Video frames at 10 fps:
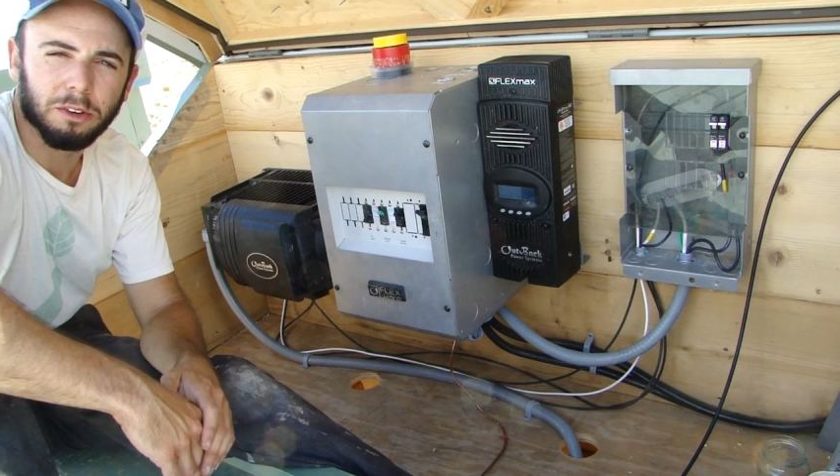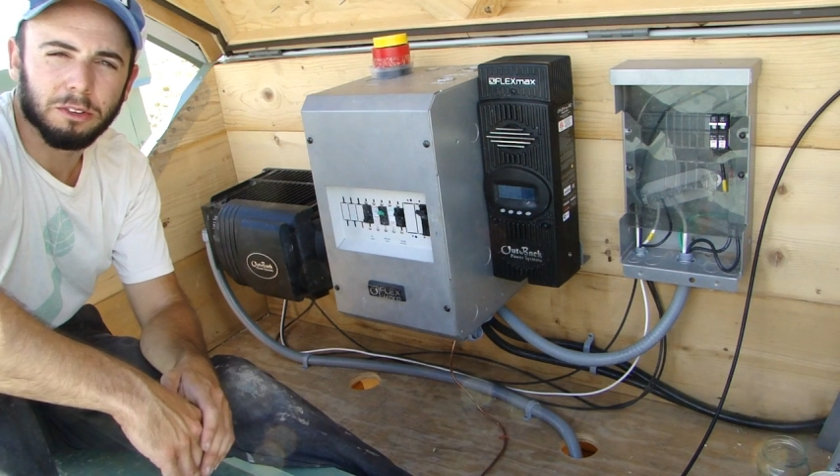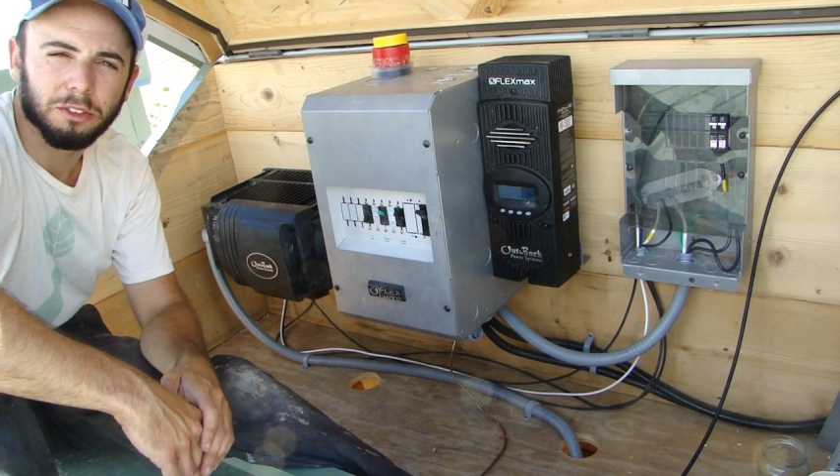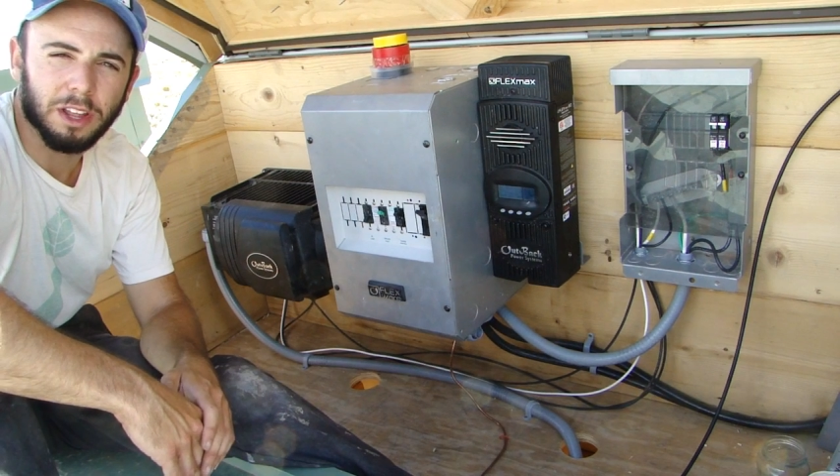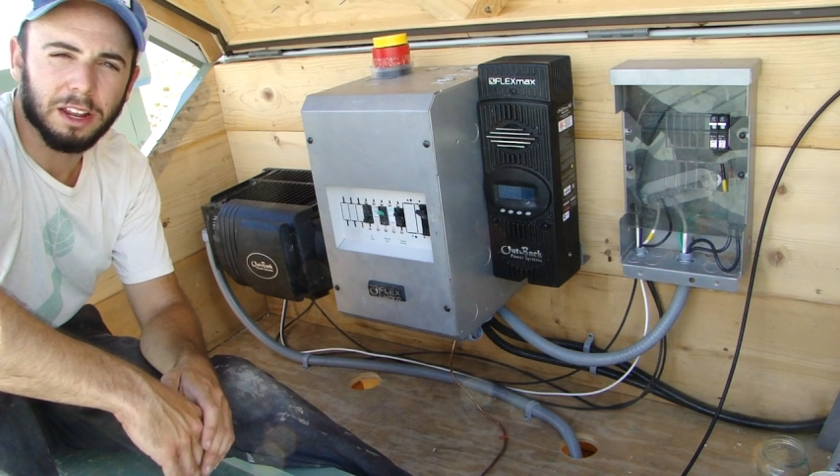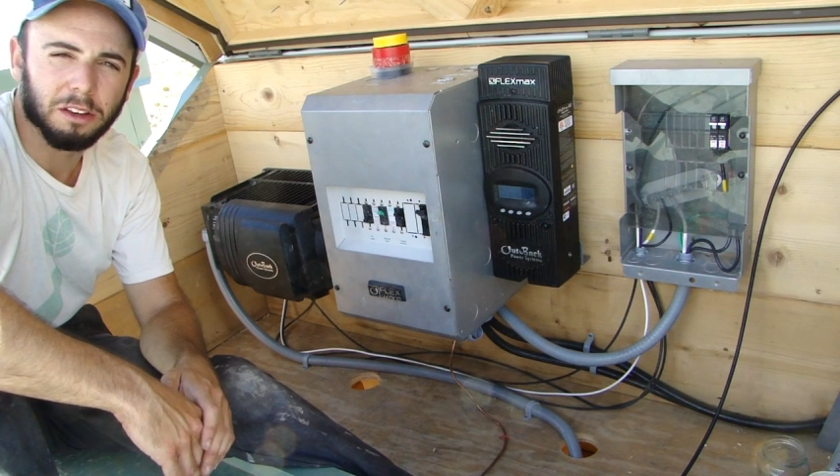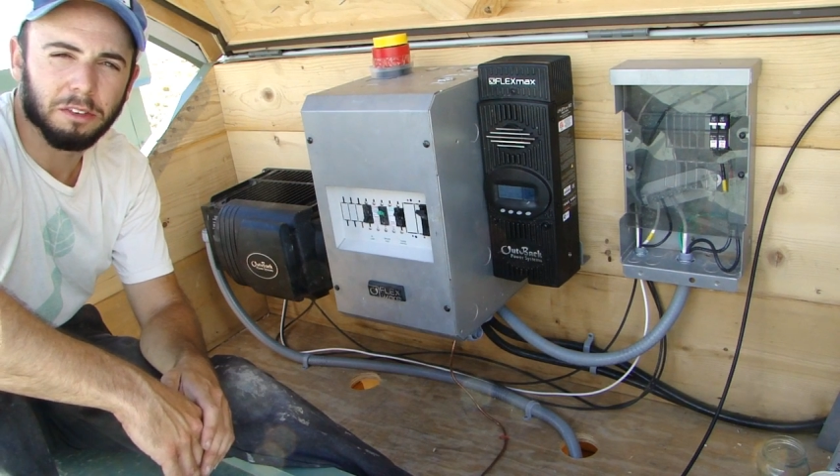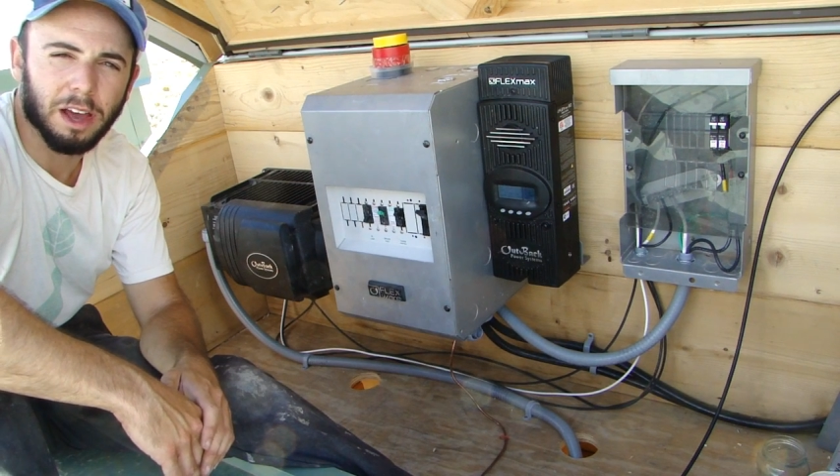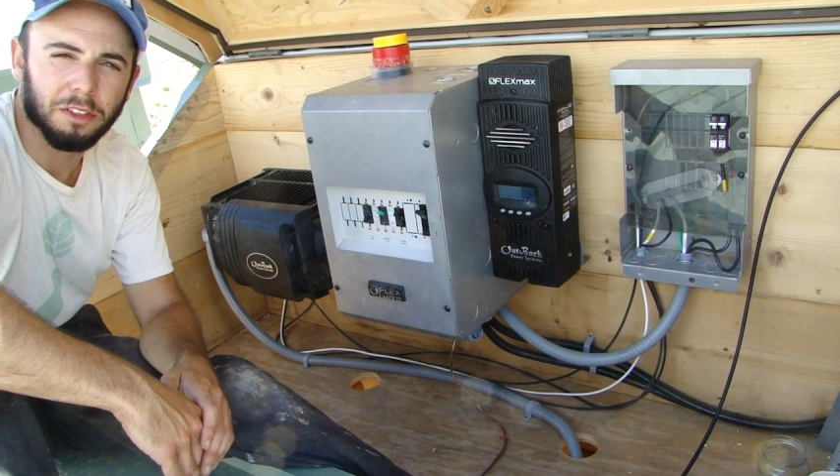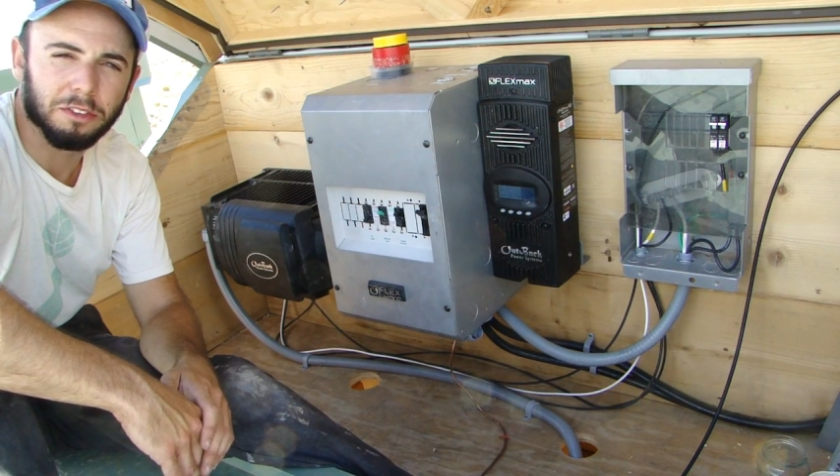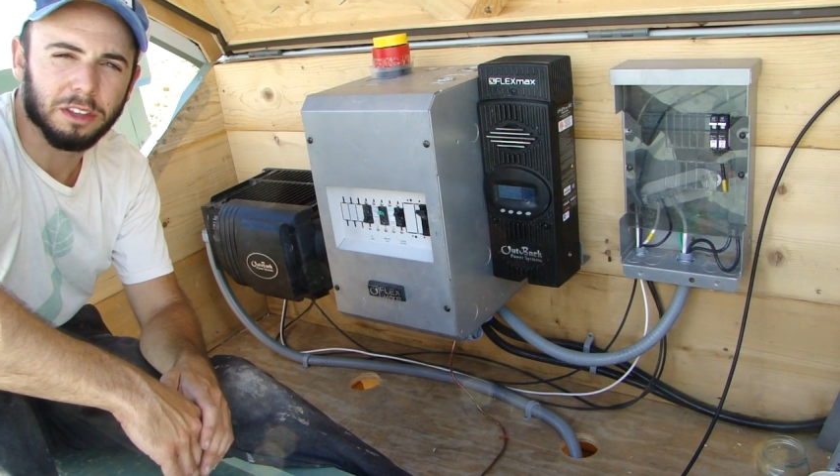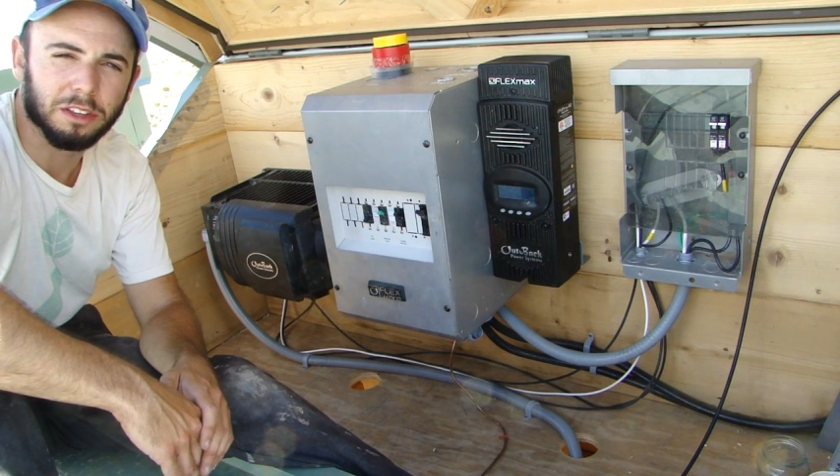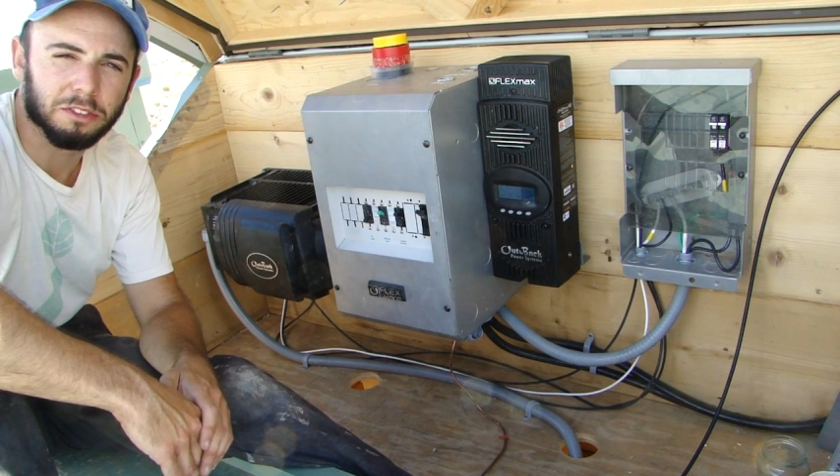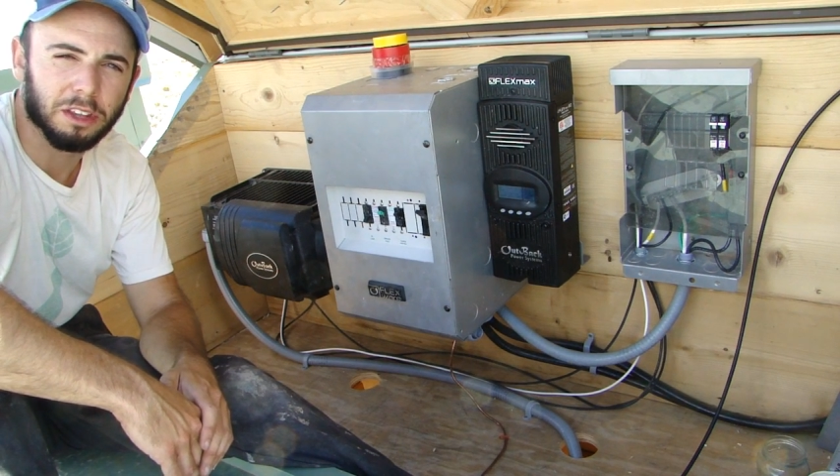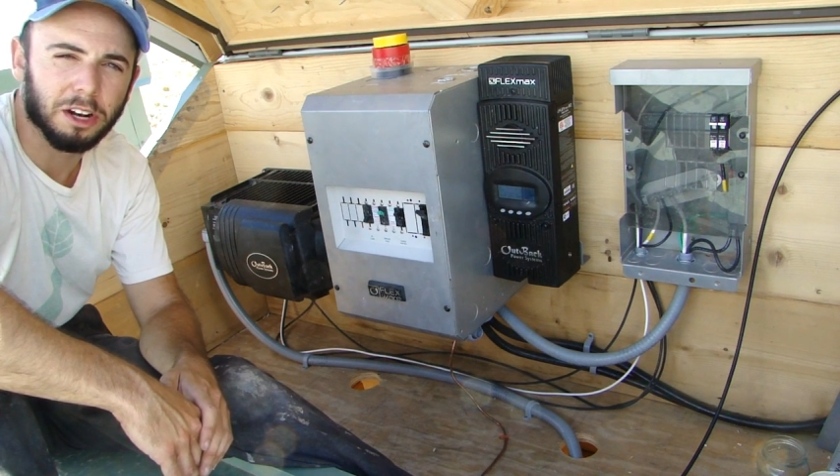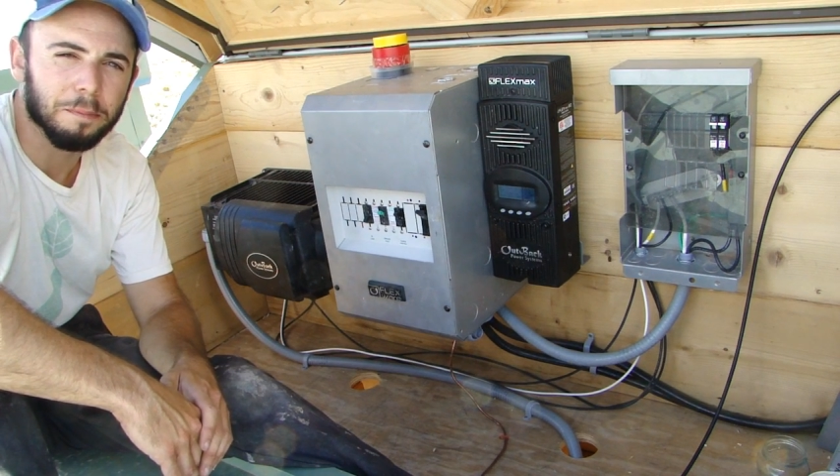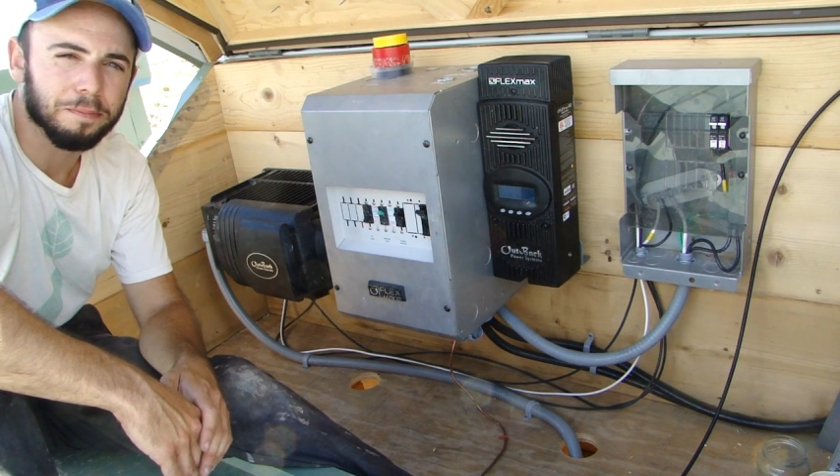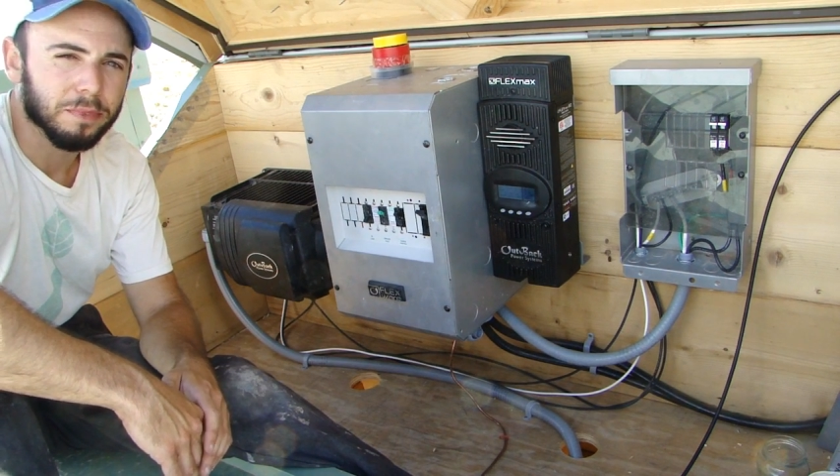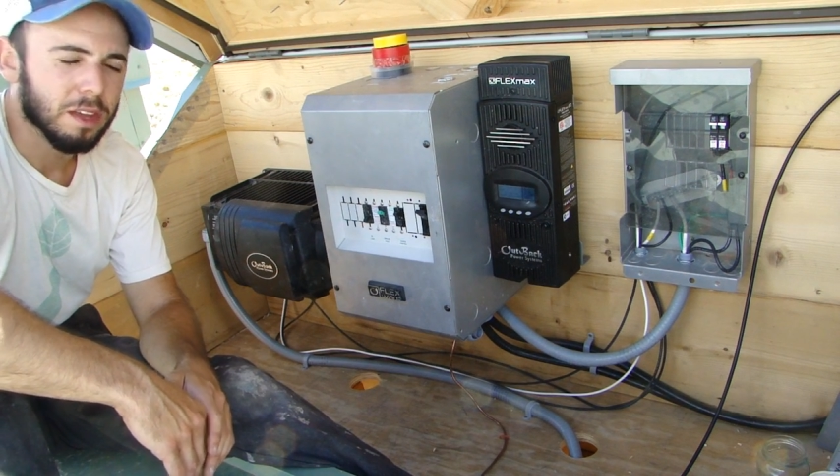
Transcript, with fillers: understanding of how this thing is set up.